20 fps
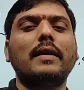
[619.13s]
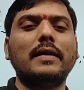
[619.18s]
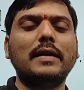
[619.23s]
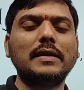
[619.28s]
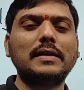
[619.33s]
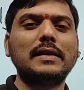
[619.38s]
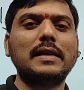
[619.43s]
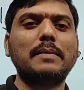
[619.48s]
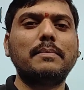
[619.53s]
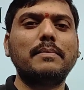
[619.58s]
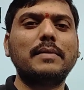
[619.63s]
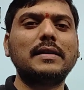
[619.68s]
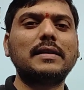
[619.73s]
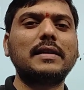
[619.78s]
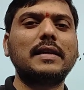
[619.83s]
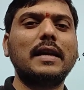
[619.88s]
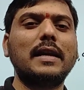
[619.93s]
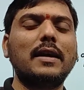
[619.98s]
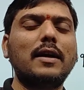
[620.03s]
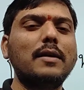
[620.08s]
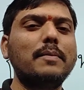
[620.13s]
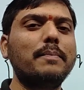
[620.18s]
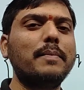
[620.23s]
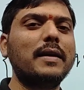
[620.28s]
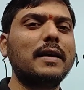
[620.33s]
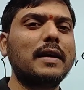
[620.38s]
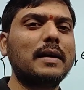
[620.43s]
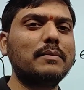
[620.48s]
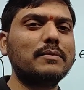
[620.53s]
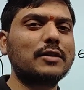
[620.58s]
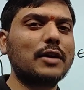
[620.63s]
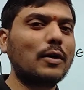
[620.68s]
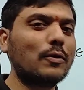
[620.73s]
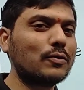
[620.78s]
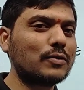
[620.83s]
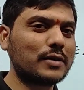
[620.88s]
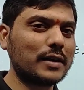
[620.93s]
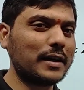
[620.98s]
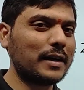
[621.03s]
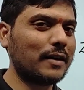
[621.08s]
These numbers cannot be comes
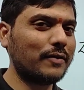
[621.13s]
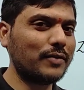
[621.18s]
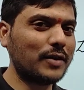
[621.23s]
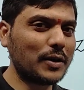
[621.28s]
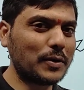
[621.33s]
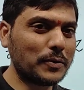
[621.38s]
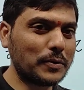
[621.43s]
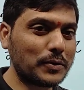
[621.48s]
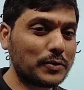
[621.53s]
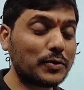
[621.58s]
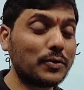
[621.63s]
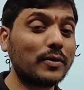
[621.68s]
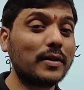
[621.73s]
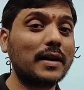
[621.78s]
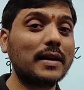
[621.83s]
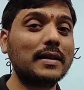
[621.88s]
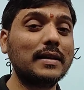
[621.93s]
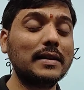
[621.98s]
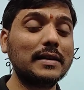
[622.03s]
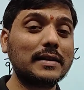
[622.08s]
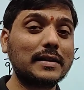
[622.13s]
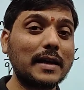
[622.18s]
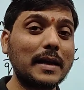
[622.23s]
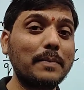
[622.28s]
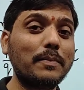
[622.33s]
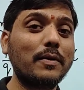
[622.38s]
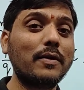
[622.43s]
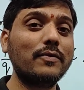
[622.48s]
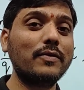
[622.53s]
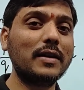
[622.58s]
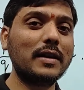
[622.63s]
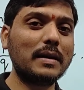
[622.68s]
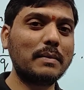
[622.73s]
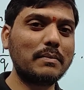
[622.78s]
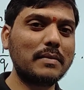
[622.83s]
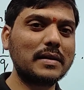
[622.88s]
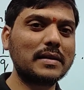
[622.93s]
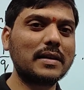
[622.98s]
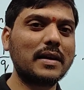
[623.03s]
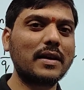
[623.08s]
outside of the root, so that this type of the
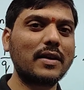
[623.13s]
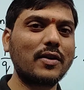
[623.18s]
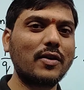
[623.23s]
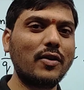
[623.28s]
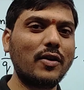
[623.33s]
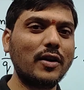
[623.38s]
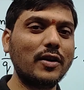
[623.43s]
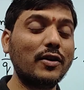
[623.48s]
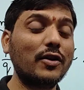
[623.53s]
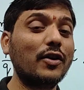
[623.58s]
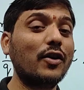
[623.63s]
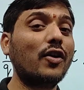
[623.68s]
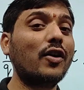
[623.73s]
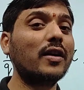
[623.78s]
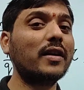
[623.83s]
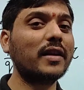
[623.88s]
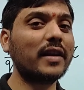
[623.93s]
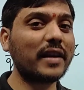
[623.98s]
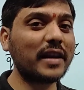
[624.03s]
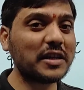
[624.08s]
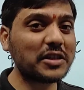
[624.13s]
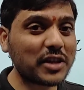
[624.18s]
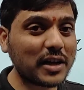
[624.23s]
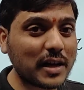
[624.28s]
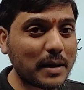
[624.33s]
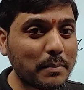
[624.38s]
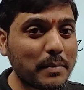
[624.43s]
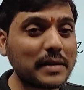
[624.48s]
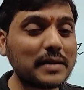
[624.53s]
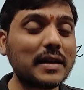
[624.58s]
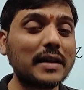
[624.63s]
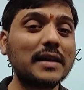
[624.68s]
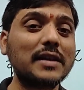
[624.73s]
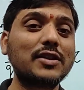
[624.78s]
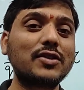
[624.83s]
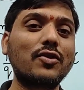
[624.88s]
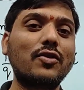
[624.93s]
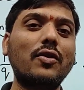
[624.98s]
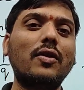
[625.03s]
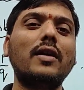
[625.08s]
numbers are called not a rational number, that
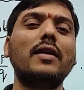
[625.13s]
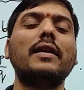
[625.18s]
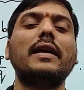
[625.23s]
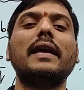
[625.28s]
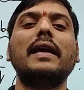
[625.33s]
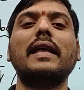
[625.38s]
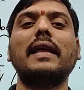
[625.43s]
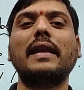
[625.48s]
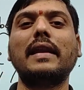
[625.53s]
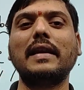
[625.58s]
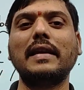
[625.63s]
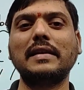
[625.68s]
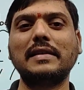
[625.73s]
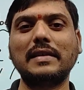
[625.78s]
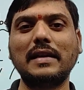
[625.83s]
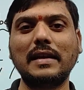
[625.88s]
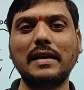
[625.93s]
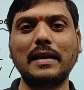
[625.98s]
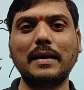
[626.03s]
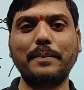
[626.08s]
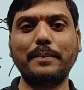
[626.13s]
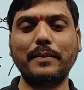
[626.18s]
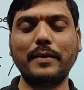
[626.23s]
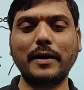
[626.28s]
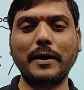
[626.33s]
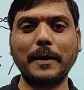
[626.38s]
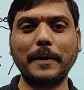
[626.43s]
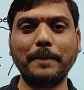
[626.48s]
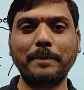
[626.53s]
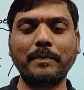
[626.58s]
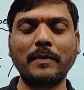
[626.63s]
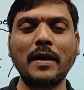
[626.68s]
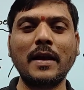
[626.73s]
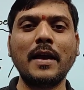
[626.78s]
is called irrational number.